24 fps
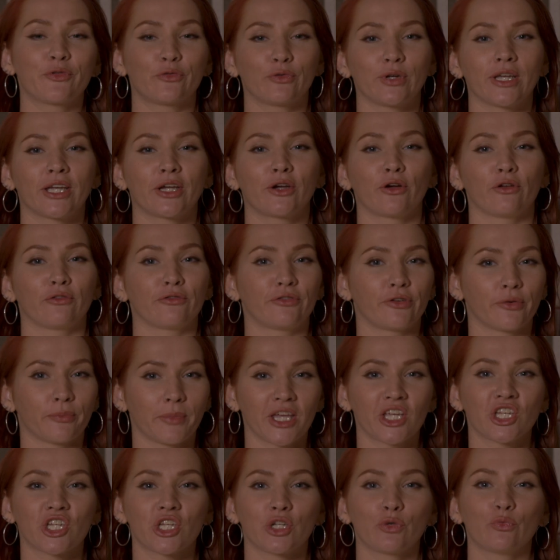3.
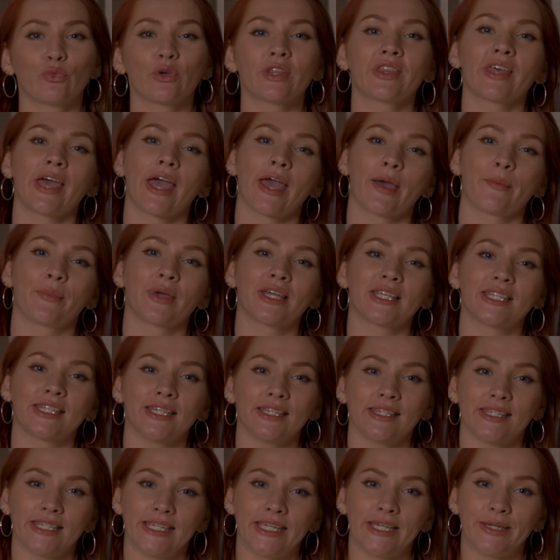Confirmation with
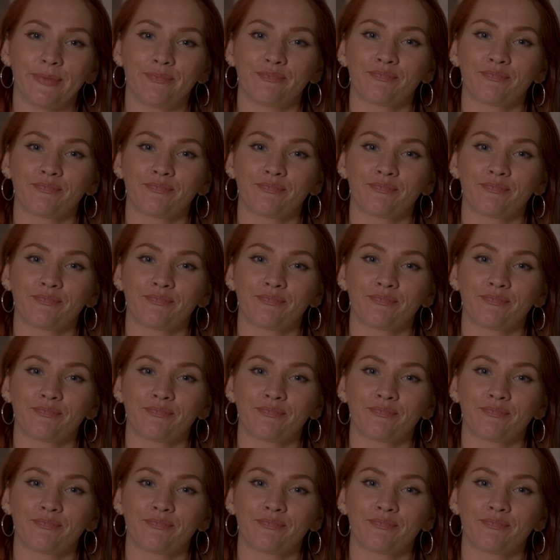MACD.